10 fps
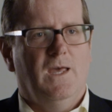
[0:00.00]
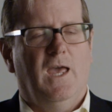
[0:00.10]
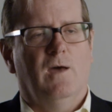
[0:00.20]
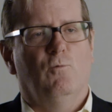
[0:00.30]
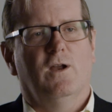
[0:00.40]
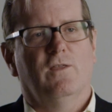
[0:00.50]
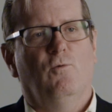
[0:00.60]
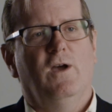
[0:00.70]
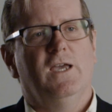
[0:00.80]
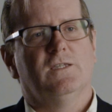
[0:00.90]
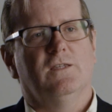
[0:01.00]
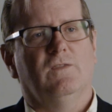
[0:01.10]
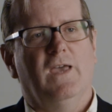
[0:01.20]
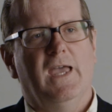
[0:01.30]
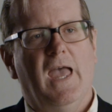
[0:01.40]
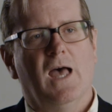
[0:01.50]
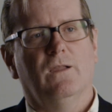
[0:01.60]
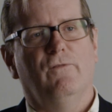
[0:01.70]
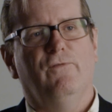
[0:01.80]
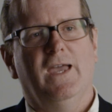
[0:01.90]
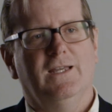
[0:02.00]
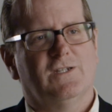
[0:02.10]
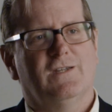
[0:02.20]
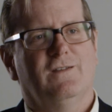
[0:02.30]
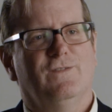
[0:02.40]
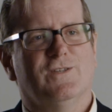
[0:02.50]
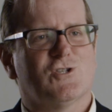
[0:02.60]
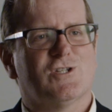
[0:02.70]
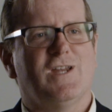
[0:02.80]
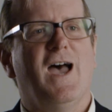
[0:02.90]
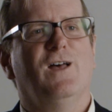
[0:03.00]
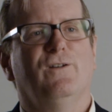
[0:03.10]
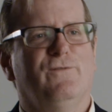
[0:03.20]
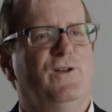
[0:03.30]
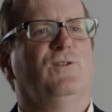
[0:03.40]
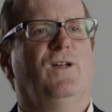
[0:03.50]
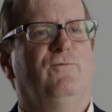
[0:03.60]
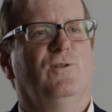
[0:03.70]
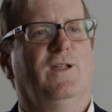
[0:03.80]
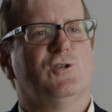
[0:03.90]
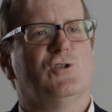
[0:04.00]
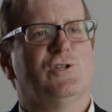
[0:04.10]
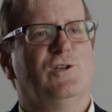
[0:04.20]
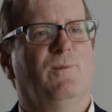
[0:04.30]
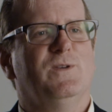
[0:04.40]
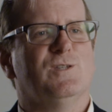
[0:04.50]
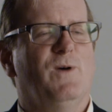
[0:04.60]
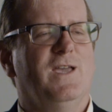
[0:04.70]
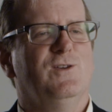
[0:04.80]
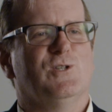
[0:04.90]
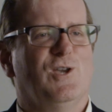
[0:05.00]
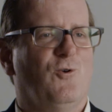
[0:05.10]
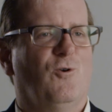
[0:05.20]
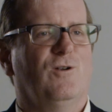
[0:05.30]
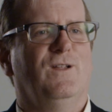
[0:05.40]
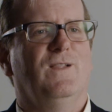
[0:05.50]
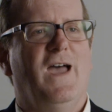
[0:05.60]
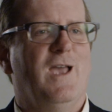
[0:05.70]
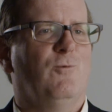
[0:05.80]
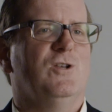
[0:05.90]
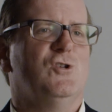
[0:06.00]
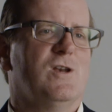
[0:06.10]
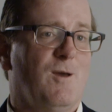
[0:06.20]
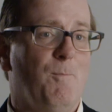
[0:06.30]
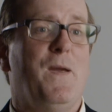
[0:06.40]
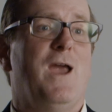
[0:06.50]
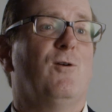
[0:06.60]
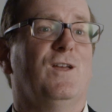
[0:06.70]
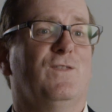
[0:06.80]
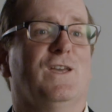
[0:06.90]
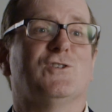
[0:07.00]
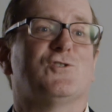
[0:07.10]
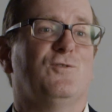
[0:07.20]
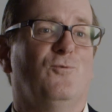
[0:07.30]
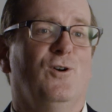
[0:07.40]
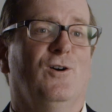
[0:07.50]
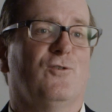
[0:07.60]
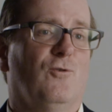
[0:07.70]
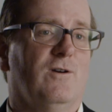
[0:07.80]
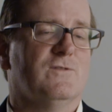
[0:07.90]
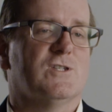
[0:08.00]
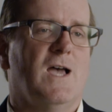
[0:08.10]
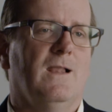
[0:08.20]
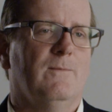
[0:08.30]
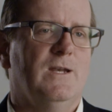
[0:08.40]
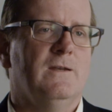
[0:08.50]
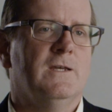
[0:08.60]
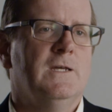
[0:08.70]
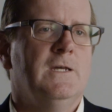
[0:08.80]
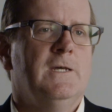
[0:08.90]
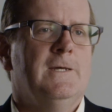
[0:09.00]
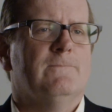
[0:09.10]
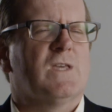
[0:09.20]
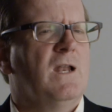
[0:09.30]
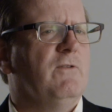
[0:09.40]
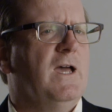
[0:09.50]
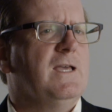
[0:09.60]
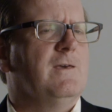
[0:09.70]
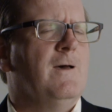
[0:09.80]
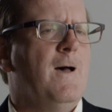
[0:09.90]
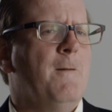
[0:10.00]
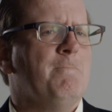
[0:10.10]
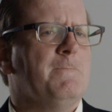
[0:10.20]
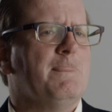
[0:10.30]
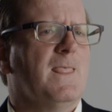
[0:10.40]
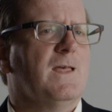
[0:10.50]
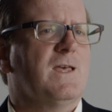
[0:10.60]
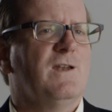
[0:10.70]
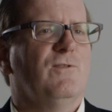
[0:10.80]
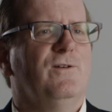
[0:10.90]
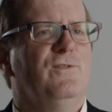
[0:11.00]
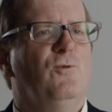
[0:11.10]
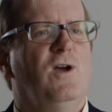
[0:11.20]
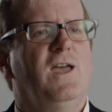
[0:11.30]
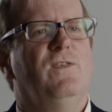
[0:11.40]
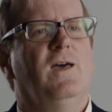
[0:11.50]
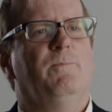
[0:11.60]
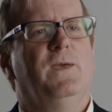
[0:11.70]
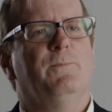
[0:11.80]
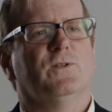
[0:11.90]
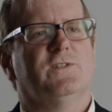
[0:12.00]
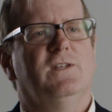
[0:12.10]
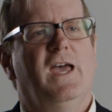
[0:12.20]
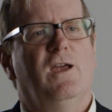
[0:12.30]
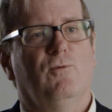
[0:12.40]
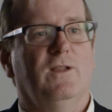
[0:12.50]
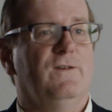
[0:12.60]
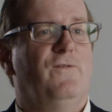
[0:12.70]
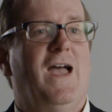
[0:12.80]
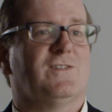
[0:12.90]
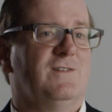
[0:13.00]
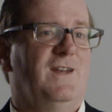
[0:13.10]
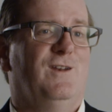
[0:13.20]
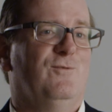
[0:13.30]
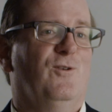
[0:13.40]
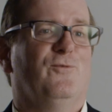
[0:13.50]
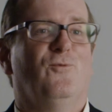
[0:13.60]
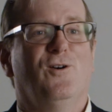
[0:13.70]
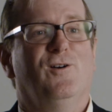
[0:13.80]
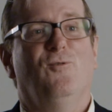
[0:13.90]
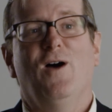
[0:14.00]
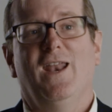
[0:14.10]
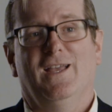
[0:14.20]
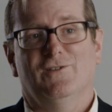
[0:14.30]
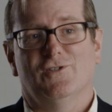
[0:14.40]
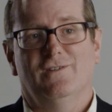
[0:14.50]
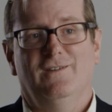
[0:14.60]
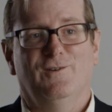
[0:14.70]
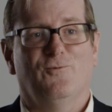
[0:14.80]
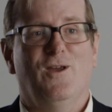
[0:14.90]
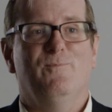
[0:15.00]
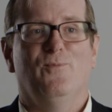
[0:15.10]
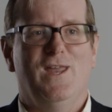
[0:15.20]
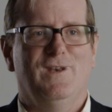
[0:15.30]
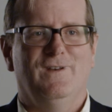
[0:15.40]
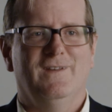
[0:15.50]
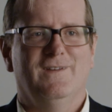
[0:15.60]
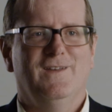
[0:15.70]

And one of the ways that they elevate the style of their love relationship is by using courtly language and comparing things to the royal court of Solomon kind of like um, kind of the way that people today are really fascinated with royal weddings in Great Britain.